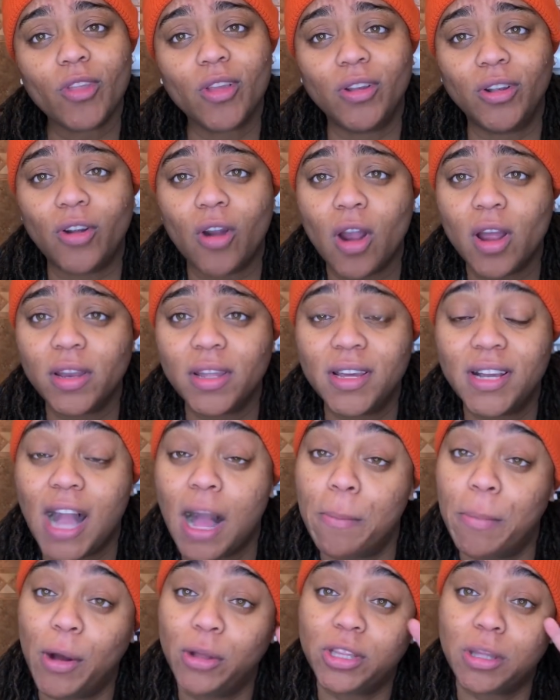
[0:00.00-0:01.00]
Garlic. Got
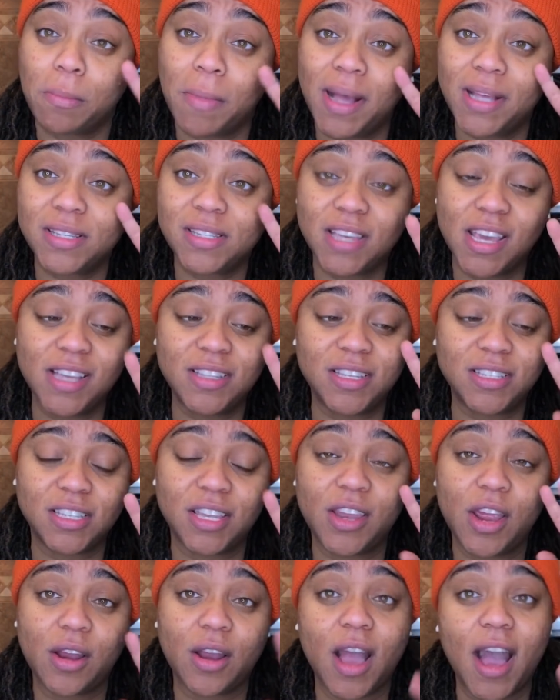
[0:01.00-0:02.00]
both of my seasonings in
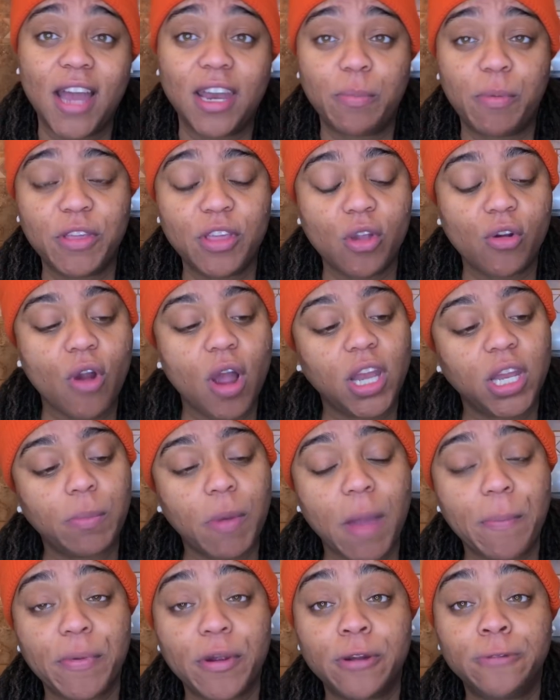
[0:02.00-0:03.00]
there. The jalapeno garlic
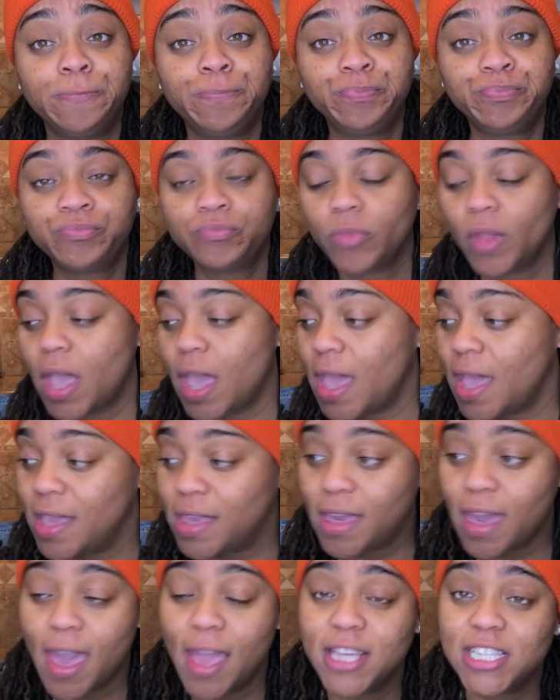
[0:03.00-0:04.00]
pepper and
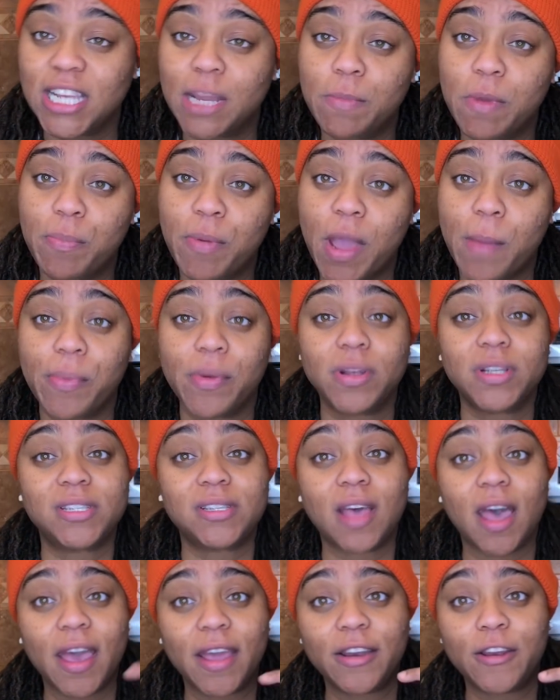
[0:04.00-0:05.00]
Cajun lemon pepper.
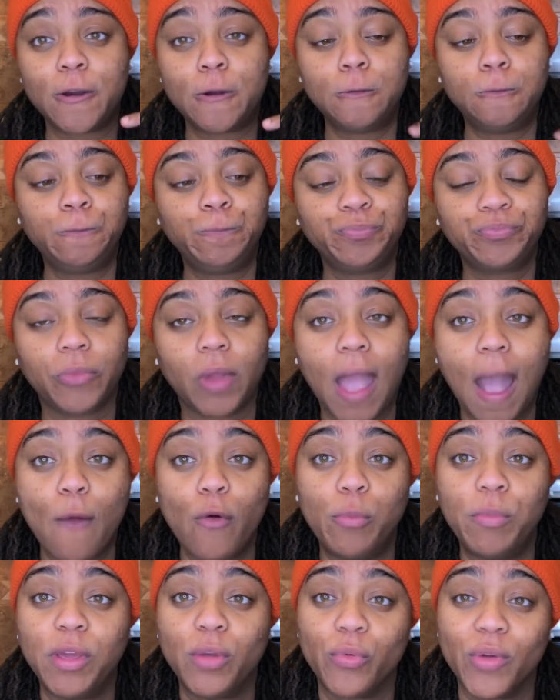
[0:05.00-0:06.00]
Side note, I will
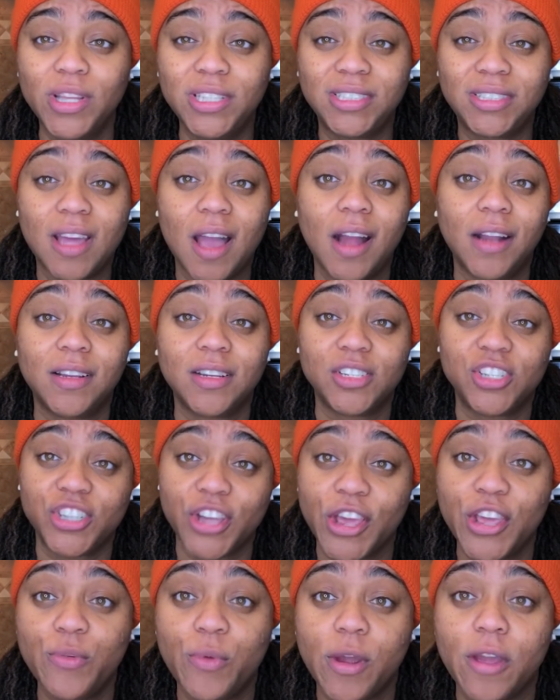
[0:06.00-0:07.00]
be restocked
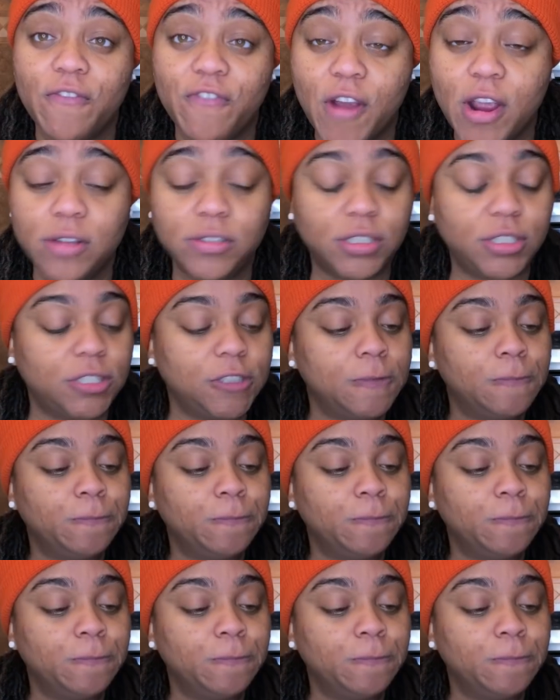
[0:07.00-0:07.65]
January 1st.